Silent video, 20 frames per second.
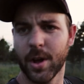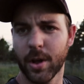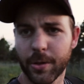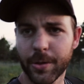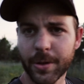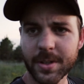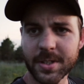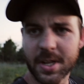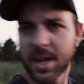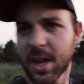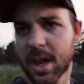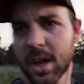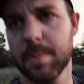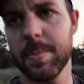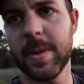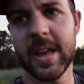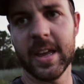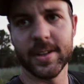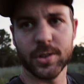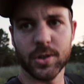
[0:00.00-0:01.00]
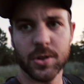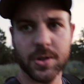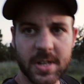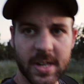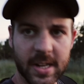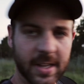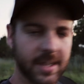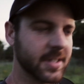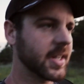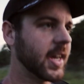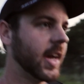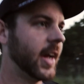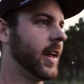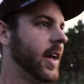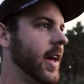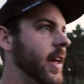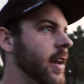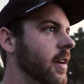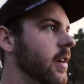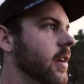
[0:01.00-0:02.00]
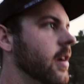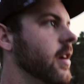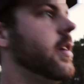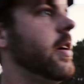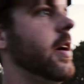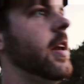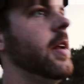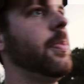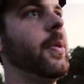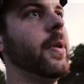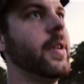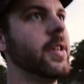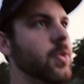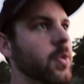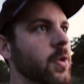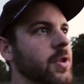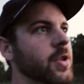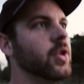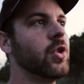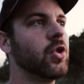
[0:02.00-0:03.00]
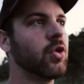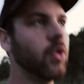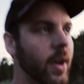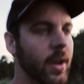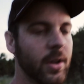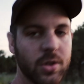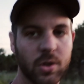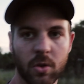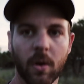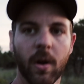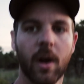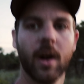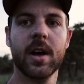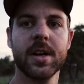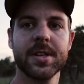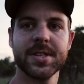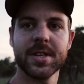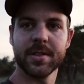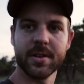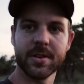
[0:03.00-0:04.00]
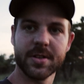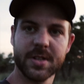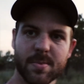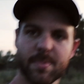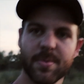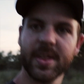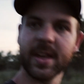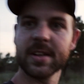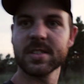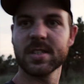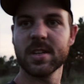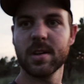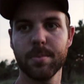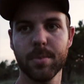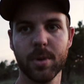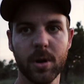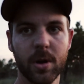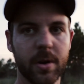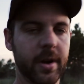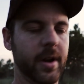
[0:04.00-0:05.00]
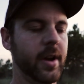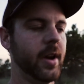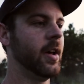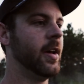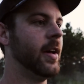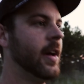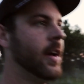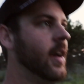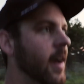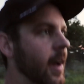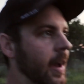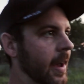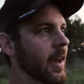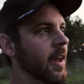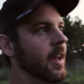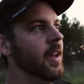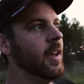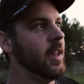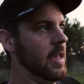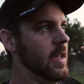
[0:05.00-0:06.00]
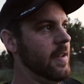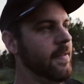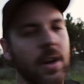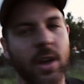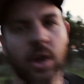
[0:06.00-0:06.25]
looks like it could be interesting. It's kind of at a place where two trails cross and there's some thick timber and even